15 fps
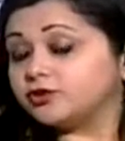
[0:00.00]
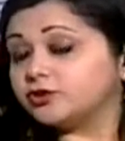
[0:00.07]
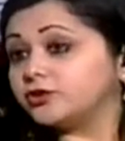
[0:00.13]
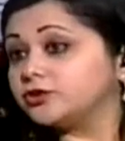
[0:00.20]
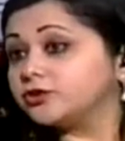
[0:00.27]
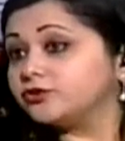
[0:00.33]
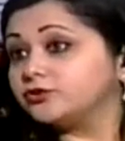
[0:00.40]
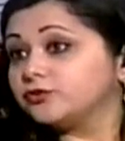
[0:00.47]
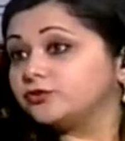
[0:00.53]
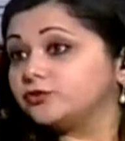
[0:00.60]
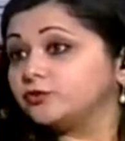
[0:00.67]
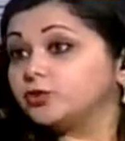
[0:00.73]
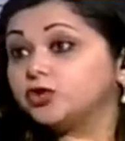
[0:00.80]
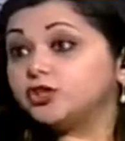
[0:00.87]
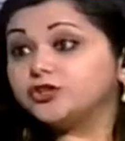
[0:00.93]
turned into
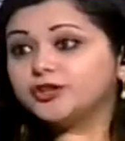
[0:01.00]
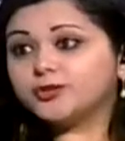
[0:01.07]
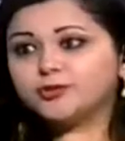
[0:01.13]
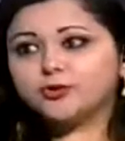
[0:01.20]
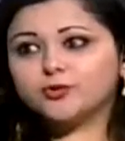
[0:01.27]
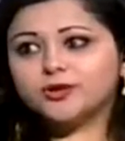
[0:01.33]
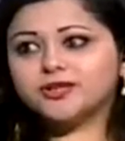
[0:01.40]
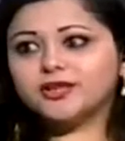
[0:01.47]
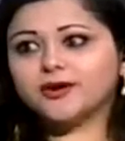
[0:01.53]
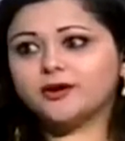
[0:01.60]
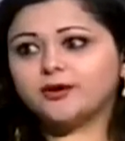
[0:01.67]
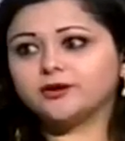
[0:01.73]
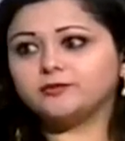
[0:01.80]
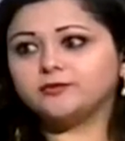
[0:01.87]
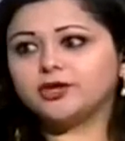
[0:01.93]
the world #1
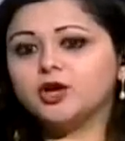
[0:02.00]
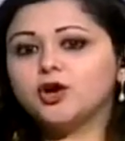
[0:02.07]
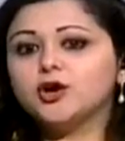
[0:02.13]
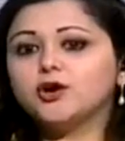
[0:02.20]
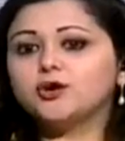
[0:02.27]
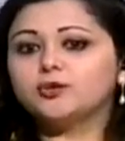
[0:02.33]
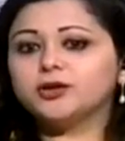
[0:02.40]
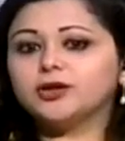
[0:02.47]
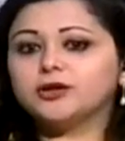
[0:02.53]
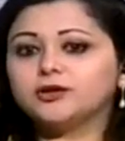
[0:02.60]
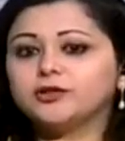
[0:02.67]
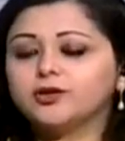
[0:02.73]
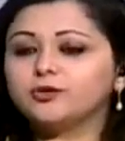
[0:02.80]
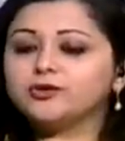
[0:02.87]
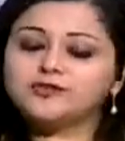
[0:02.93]
economy,
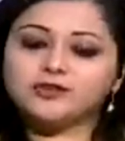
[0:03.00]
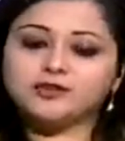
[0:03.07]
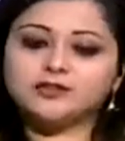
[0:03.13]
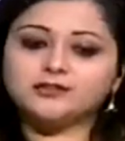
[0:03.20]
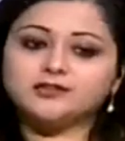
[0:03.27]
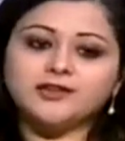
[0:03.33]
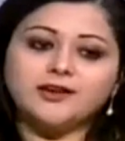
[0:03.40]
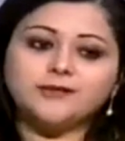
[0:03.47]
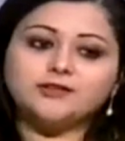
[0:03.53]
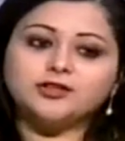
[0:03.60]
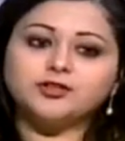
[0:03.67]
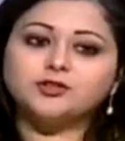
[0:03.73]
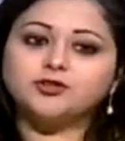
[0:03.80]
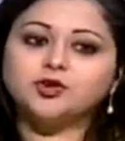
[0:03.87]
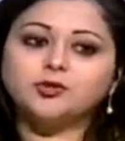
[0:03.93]
where there was at a
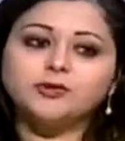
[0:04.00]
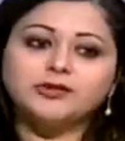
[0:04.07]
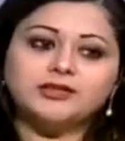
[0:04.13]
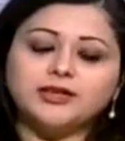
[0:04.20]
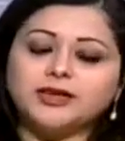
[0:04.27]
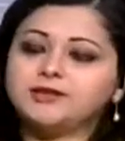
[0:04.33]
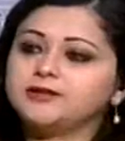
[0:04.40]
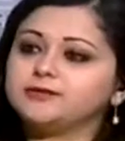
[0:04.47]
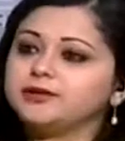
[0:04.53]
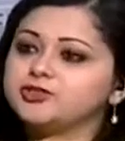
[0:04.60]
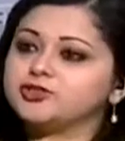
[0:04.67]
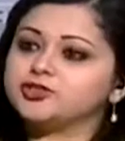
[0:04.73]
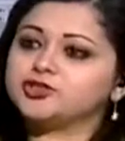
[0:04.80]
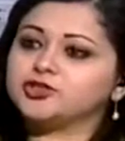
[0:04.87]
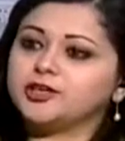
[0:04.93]
time that nobody had
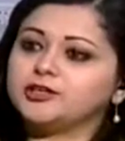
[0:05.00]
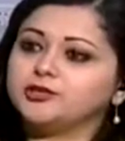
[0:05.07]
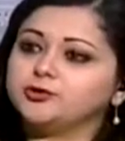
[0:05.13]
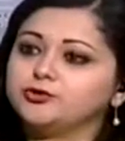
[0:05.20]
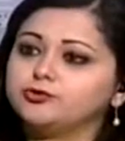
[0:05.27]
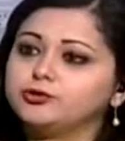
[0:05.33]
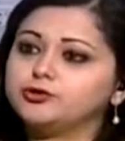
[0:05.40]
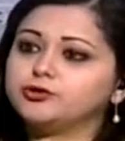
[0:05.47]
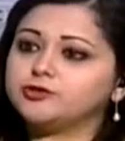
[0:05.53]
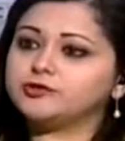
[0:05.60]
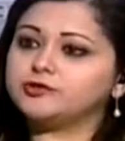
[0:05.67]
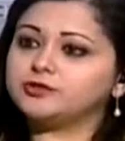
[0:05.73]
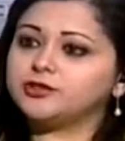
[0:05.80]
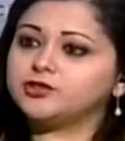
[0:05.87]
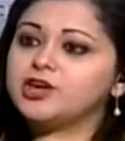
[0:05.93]
imagined China would
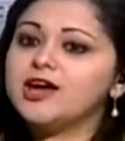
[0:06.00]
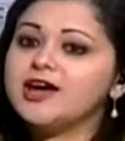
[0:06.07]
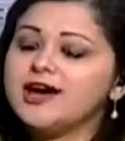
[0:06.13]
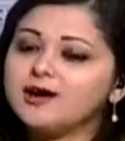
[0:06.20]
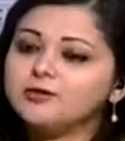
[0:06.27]
reach this stage.